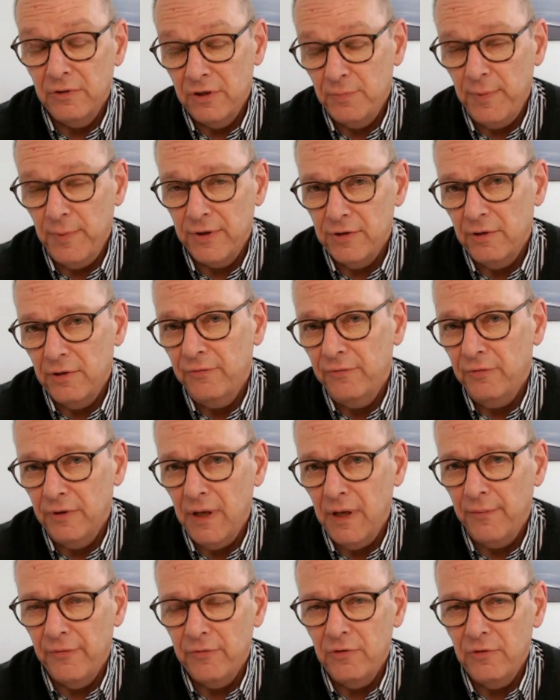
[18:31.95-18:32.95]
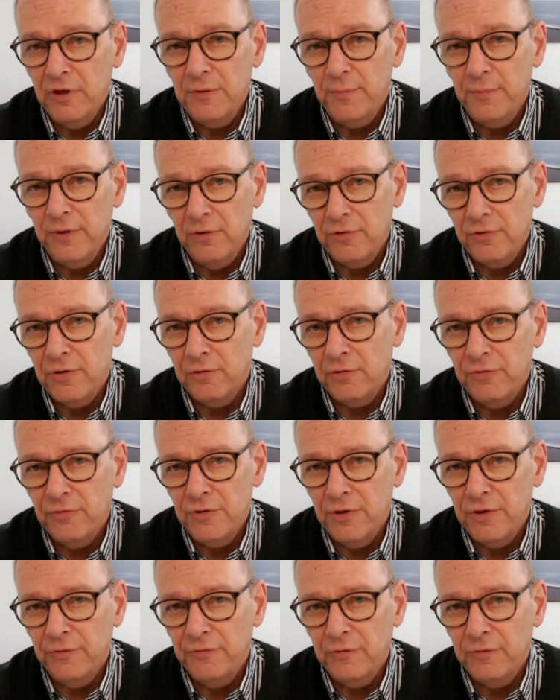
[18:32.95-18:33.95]
especially for them, of course, but also
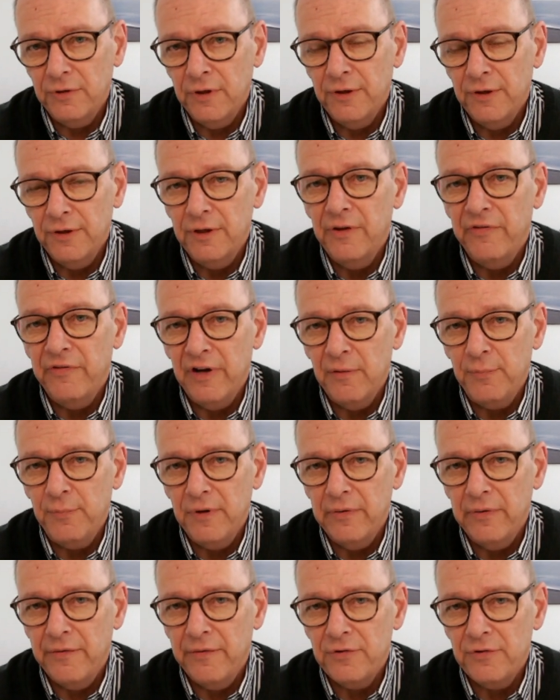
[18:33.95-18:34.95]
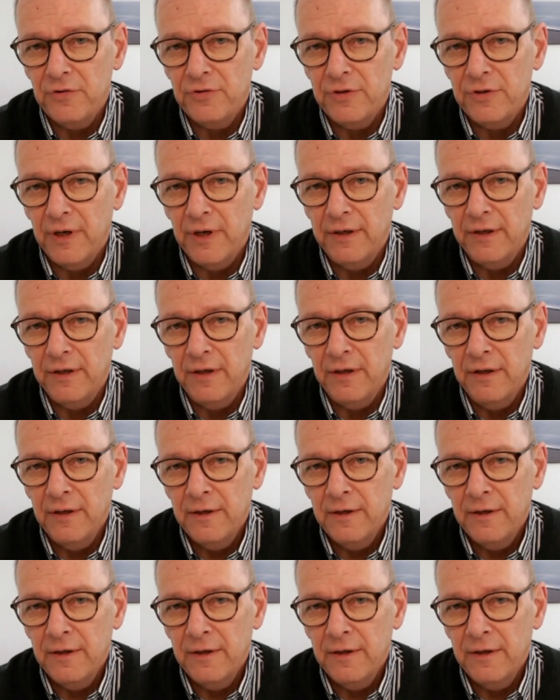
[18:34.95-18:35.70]
crucial for the development of our society.